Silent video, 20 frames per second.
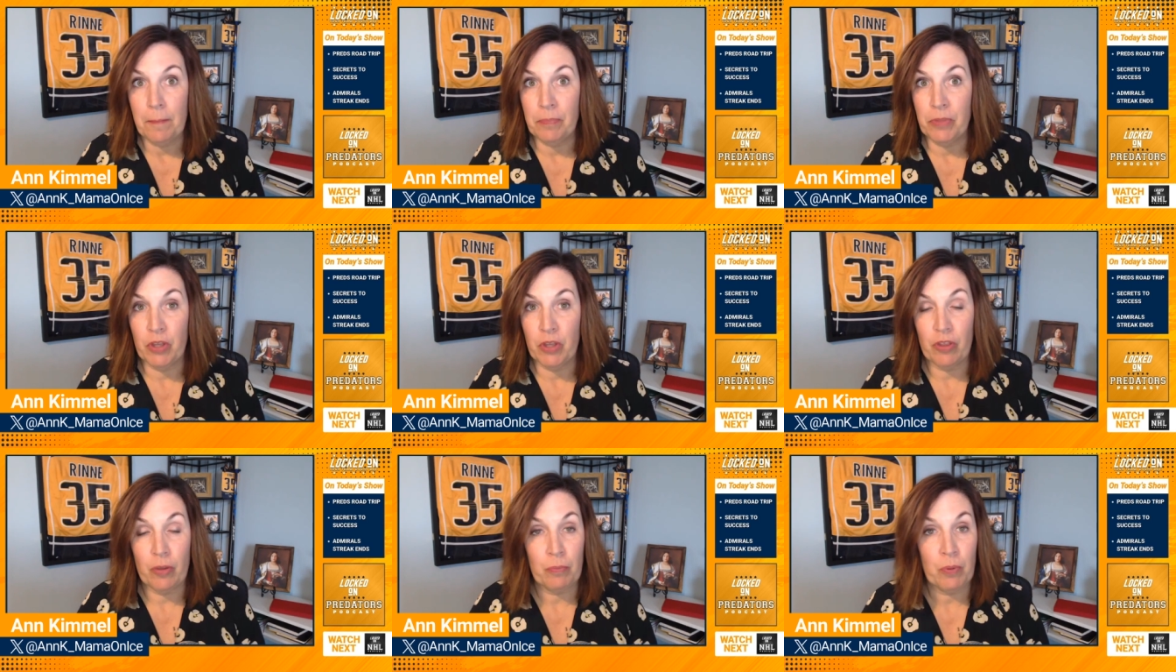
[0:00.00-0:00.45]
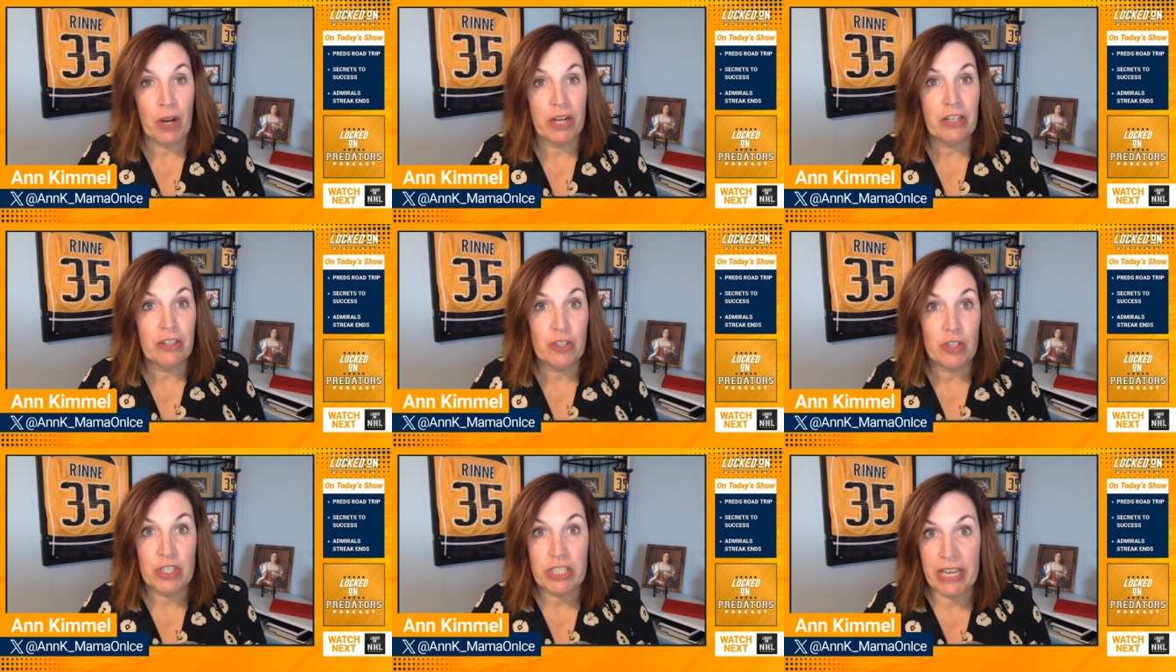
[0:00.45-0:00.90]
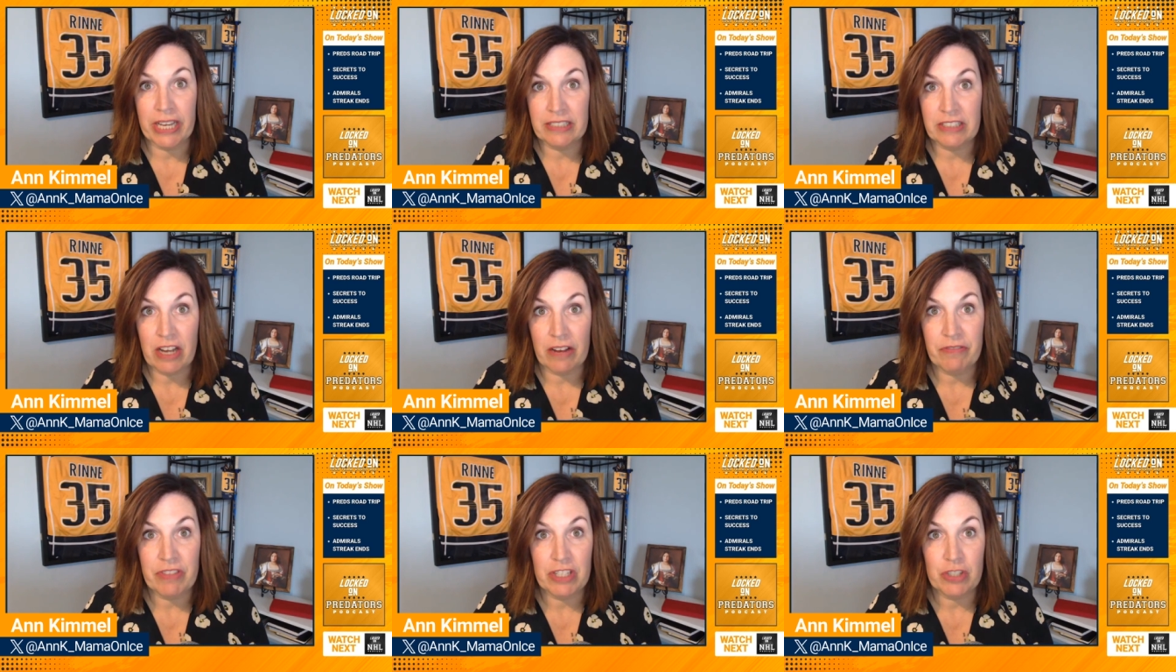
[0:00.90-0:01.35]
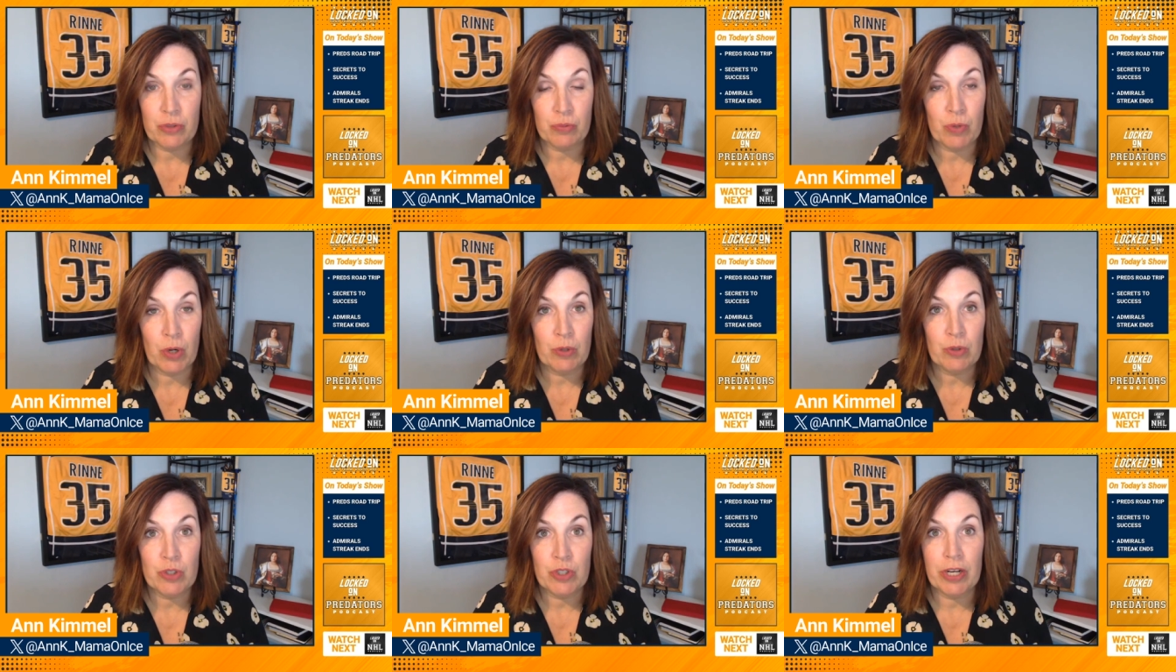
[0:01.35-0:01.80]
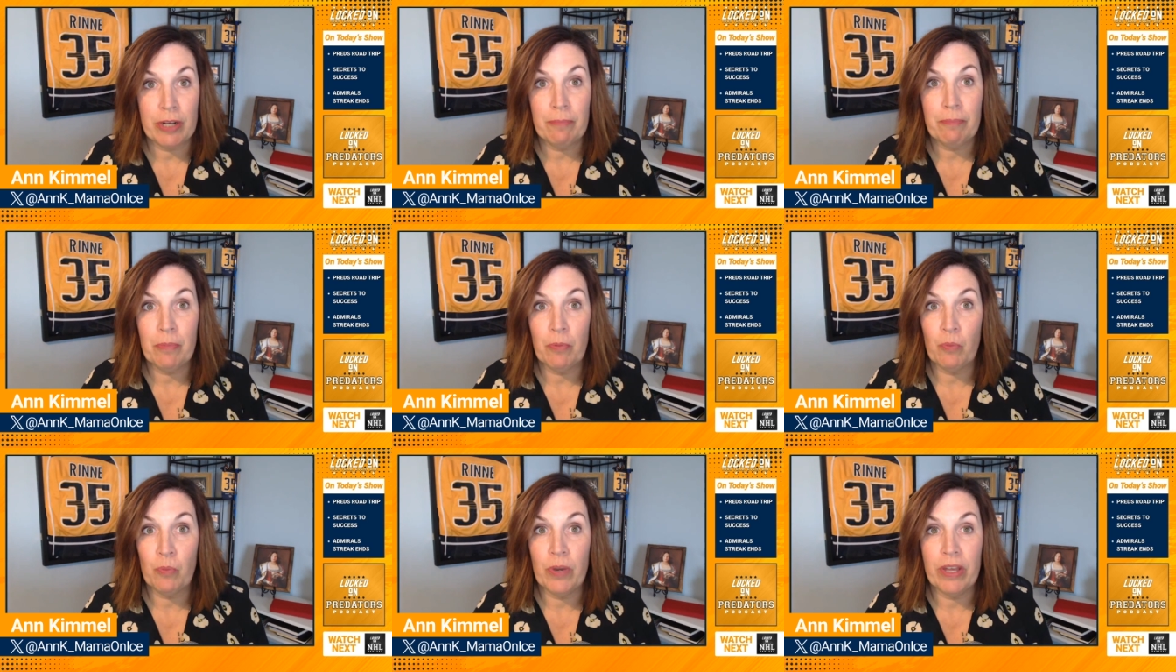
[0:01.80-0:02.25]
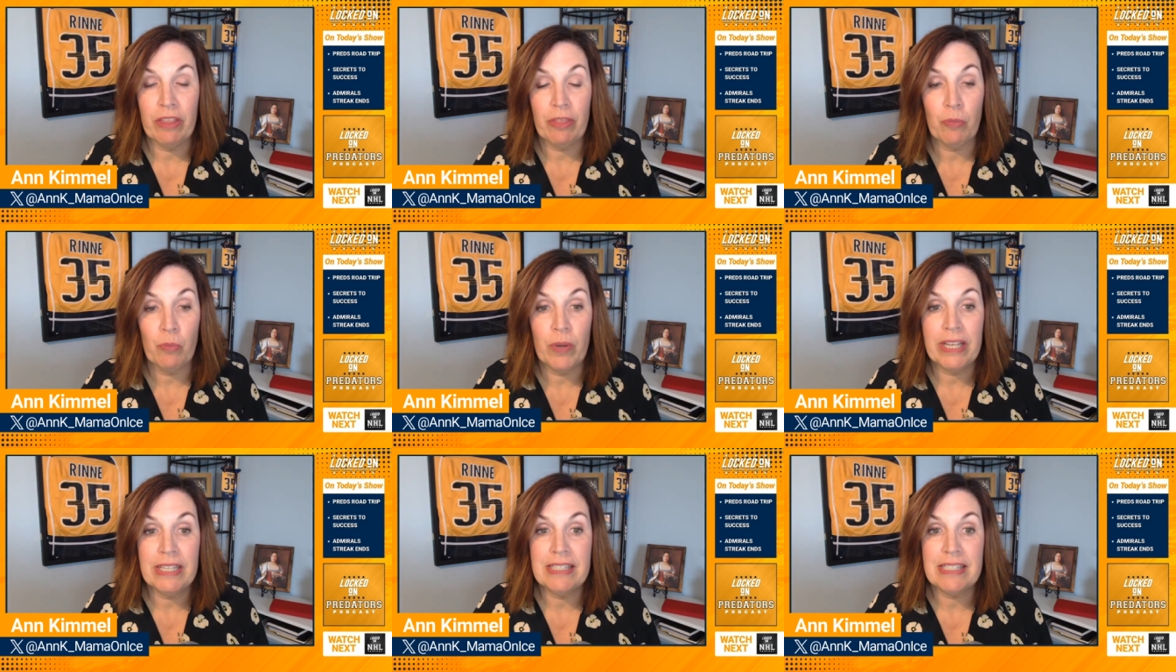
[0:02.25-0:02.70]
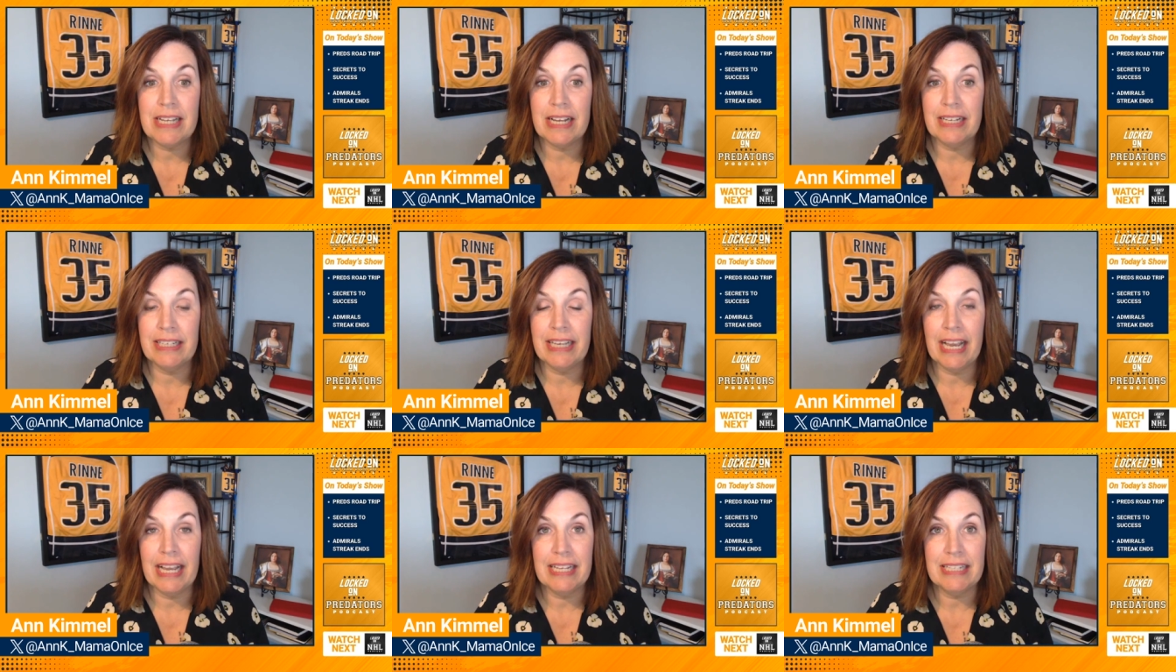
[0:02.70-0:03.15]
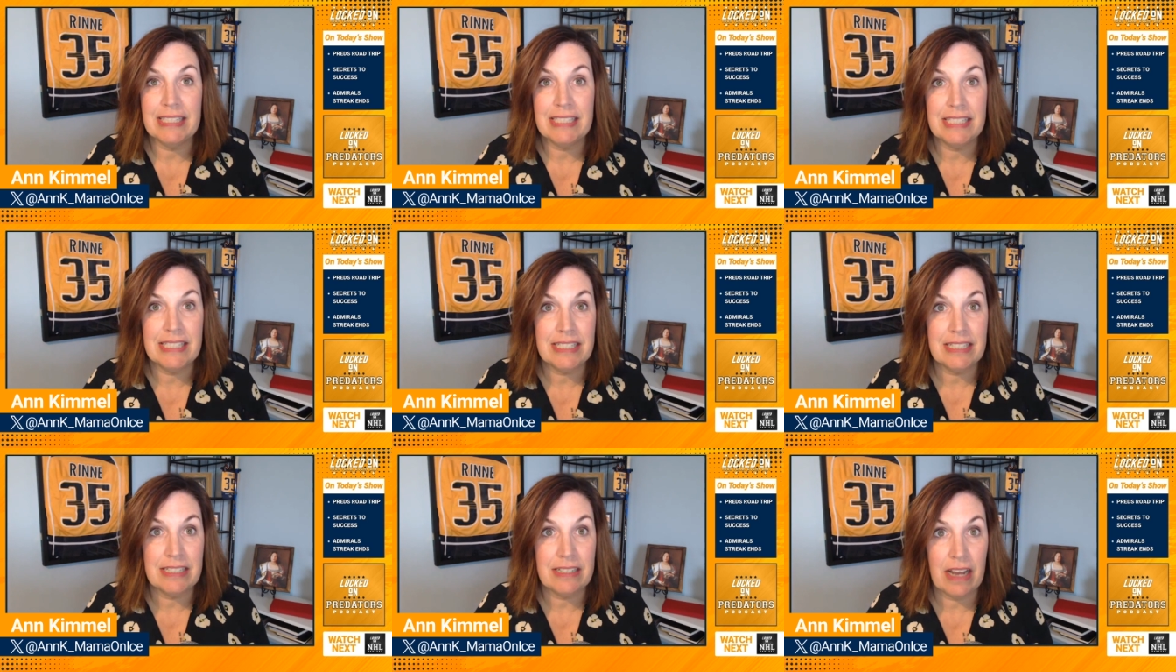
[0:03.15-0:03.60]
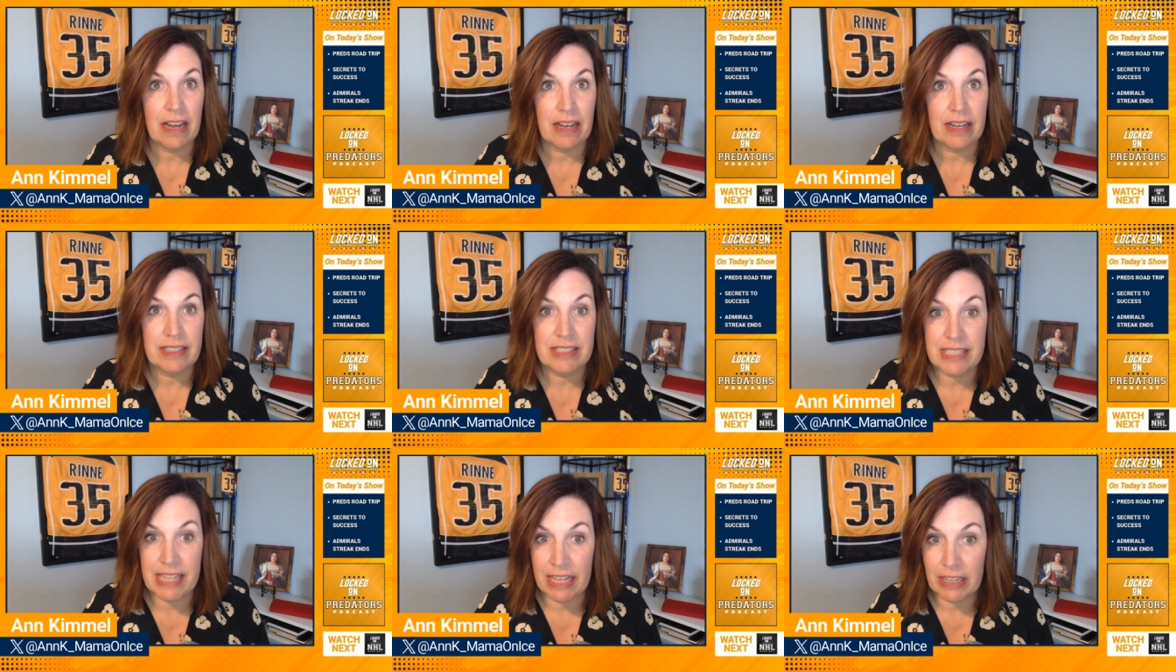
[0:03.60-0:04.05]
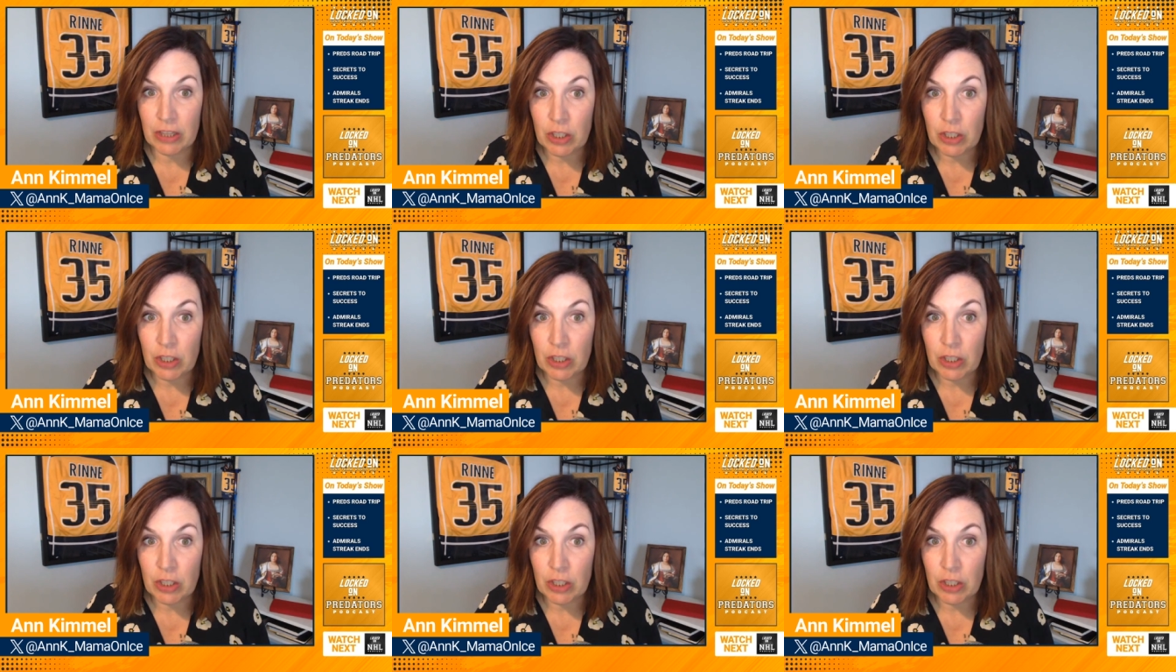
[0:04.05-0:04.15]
know, the Predators kicked off this road trip with wins against uh, St.